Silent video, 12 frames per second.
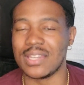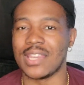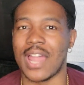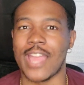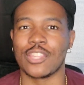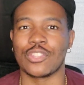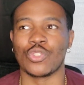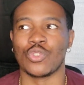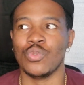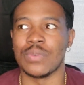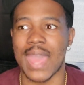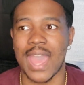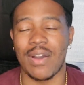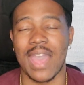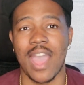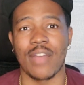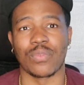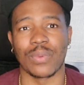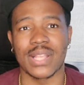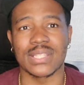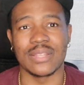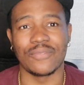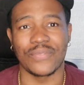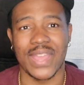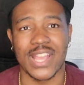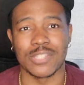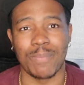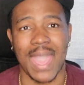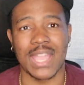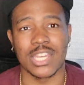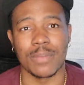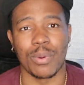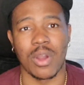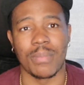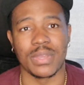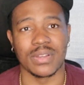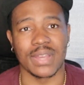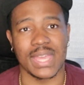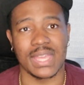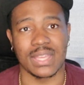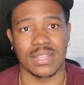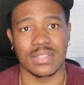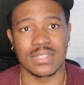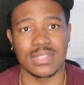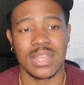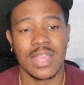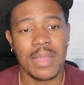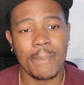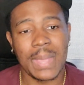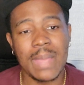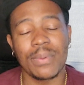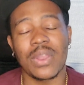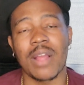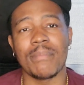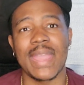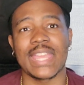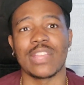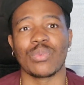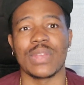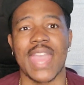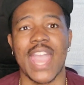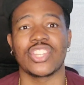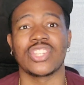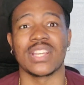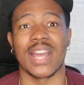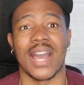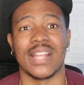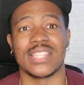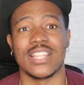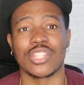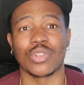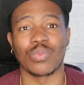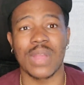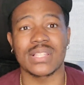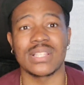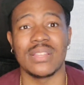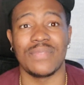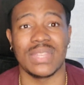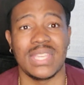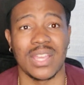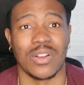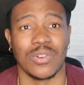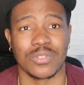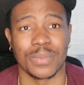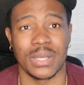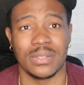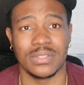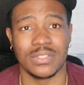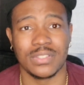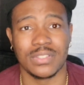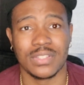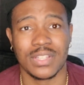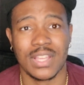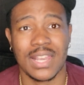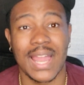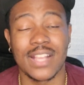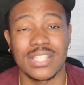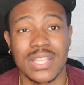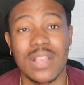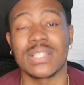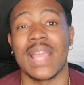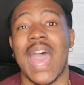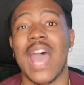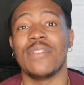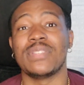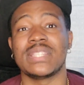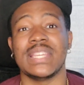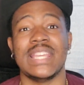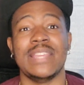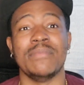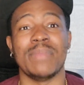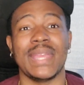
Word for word: like you now have wrestling fans back in the palm of your hands. People are making reaction content to wrestling videos, bro. Like seriously, I've seen